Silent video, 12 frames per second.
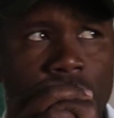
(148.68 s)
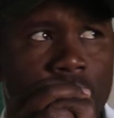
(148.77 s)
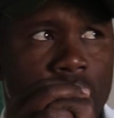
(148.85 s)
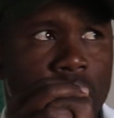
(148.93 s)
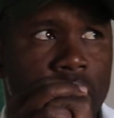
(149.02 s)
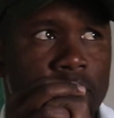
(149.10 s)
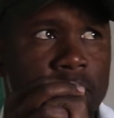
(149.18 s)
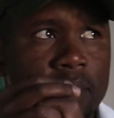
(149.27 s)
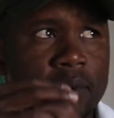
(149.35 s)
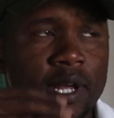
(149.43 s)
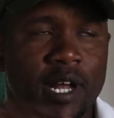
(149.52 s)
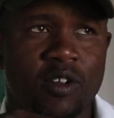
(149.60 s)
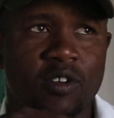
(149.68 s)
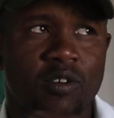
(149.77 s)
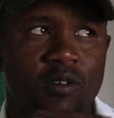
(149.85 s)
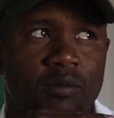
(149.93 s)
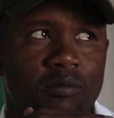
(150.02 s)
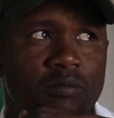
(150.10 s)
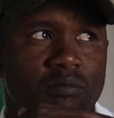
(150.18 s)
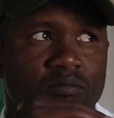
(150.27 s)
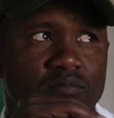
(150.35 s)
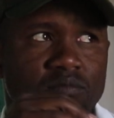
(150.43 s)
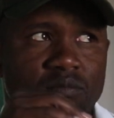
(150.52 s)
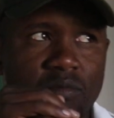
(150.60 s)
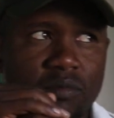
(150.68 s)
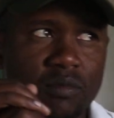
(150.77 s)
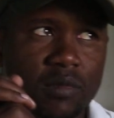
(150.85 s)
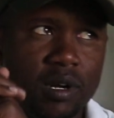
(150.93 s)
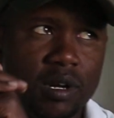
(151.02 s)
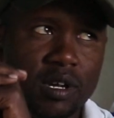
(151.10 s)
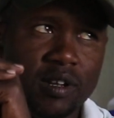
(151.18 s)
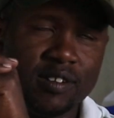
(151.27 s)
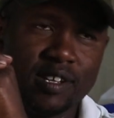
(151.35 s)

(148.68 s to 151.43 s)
or maybe, I don't know, is